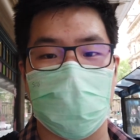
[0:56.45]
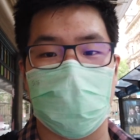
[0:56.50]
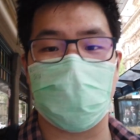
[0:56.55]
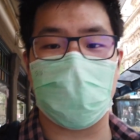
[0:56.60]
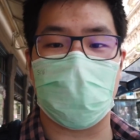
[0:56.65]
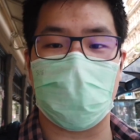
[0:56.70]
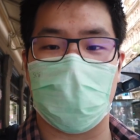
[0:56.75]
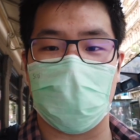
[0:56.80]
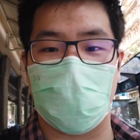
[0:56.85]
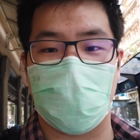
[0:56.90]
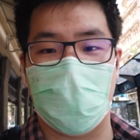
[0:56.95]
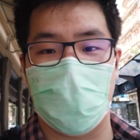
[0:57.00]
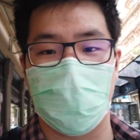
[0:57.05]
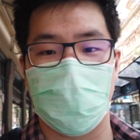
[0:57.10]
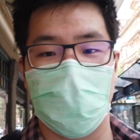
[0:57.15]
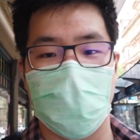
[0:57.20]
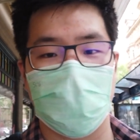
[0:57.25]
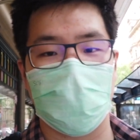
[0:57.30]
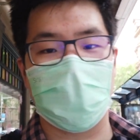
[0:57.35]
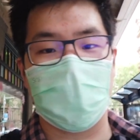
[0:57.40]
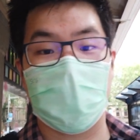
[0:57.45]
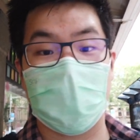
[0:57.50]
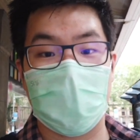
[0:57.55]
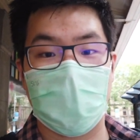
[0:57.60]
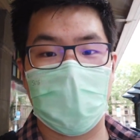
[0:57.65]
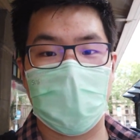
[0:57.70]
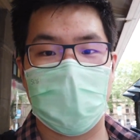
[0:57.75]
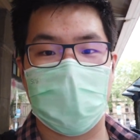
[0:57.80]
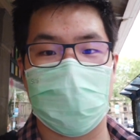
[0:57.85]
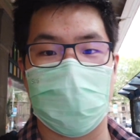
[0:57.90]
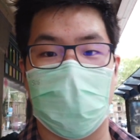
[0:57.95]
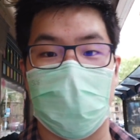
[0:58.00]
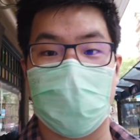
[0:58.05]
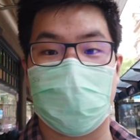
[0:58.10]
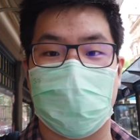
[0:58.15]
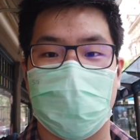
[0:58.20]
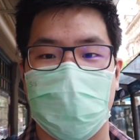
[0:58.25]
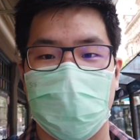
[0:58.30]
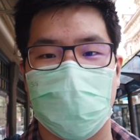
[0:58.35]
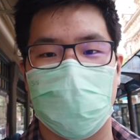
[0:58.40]
to read on Halloween. So
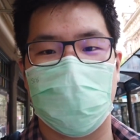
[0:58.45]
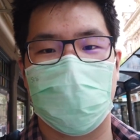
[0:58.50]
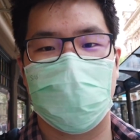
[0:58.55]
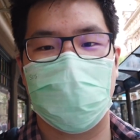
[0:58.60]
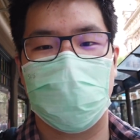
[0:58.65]
let's go.